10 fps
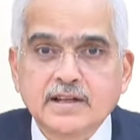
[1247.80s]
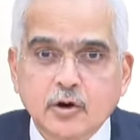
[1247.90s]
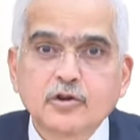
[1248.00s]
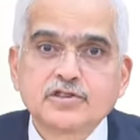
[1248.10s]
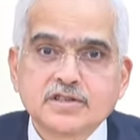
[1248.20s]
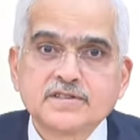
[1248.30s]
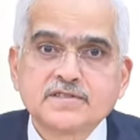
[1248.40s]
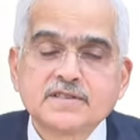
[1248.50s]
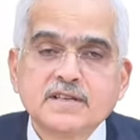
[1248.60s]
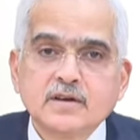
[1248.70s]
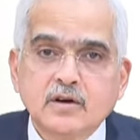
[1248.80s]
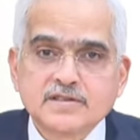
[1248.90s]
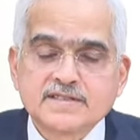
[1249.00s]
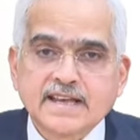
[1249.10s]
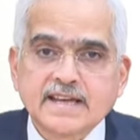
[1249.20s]
auctions
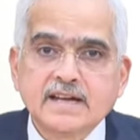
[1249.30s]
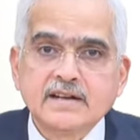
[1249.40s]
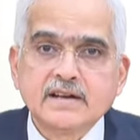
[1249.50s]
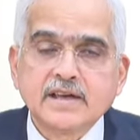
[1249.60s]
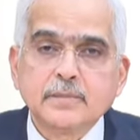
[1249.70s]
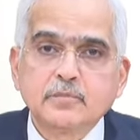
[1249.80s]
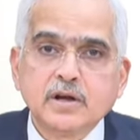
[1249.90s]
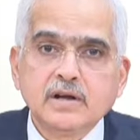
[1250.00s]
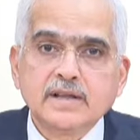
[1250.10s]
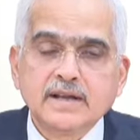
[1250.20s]
on 2nd April,